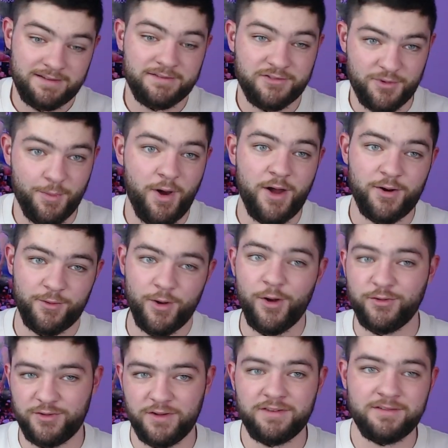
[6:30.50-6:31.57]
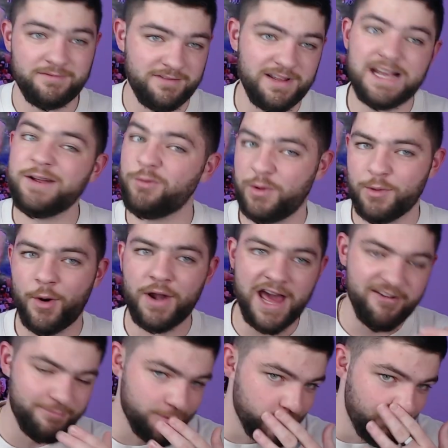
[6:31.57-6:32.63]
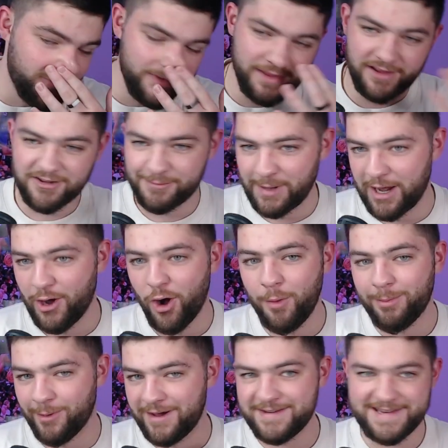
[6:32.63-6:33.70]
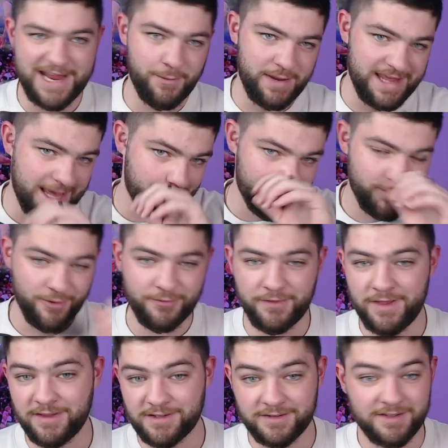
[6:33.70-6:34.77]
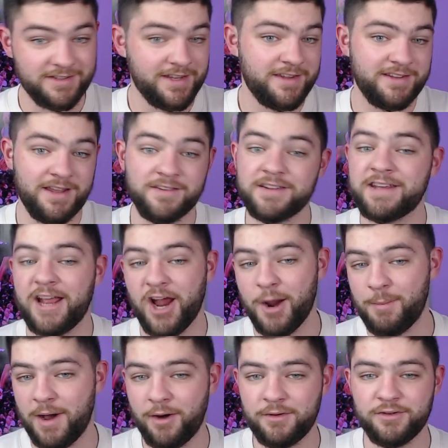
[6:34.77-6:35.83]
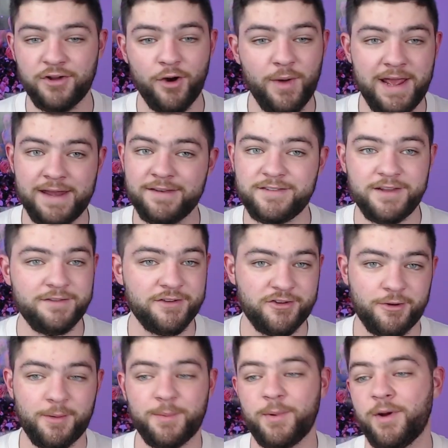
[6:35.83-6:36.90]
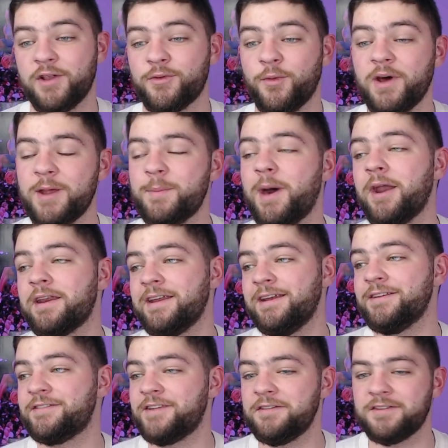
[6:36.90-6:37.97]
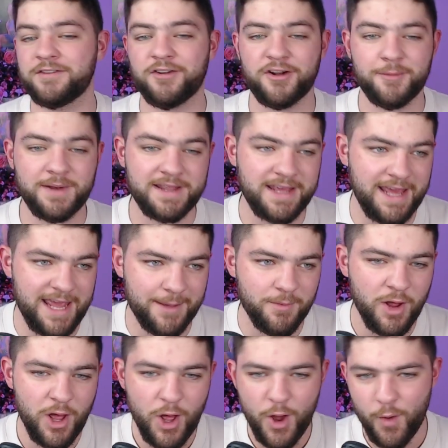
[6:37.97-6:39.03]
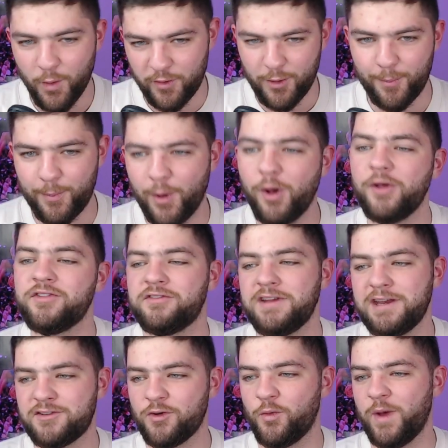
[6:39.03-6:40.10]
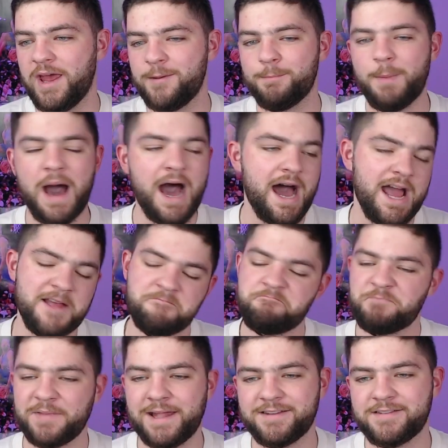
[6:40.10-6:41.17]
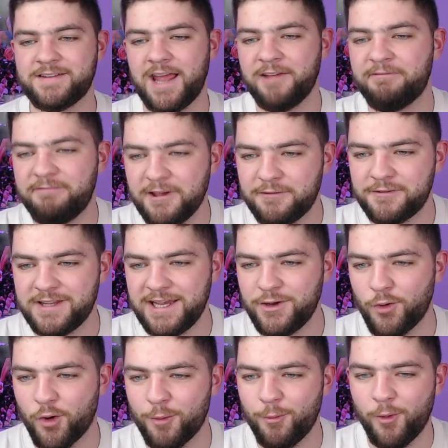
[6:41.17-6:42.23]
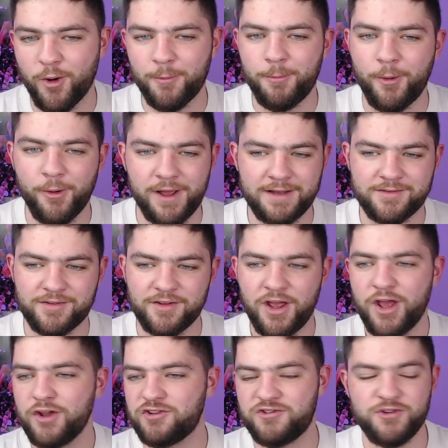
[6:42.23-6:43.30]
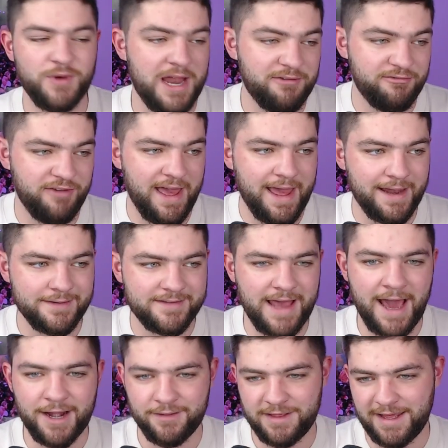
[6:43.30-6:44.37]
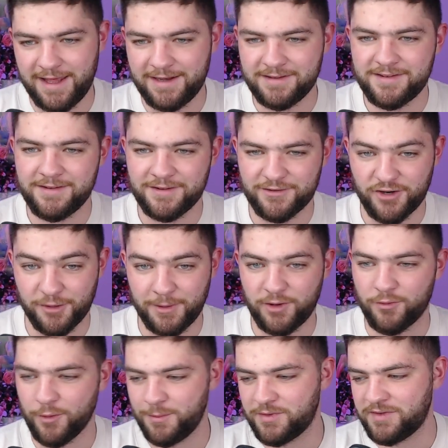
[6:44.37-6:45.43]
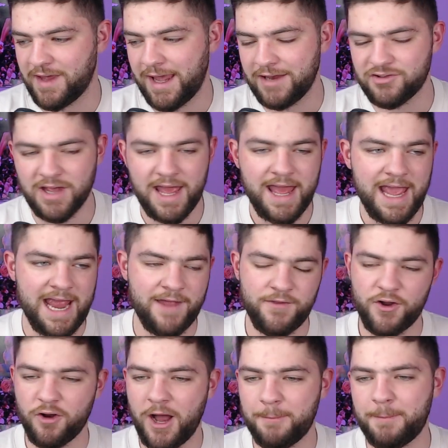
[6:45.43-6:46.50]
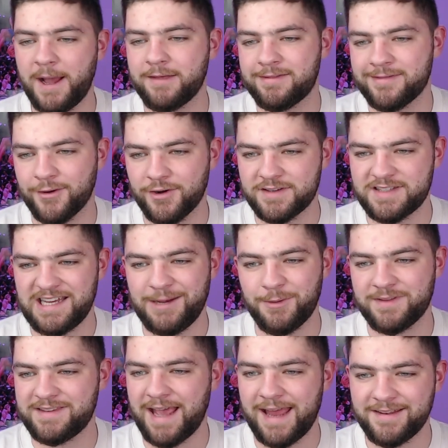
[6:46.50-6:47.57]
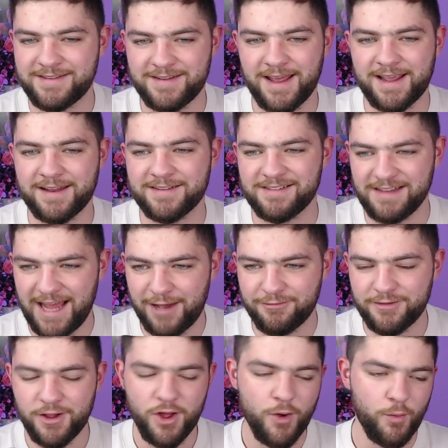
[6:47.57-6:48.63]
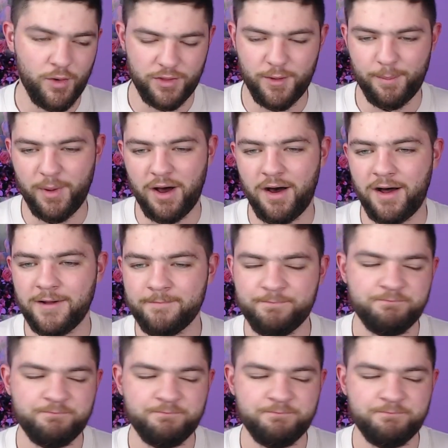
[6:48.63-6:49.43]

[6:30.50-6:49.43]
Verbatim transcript: DeMar DeRozan, we won't have proof of this, but I hope one day we get proof of this, because he says he doesn't care about no in-season tournament points. But what about an in-season tournament game where the Bulls need to win by, let's say, 15 or more points to advance out of the in-season tournament group stage, and they're up by 13 with 10 seconds left with the ball?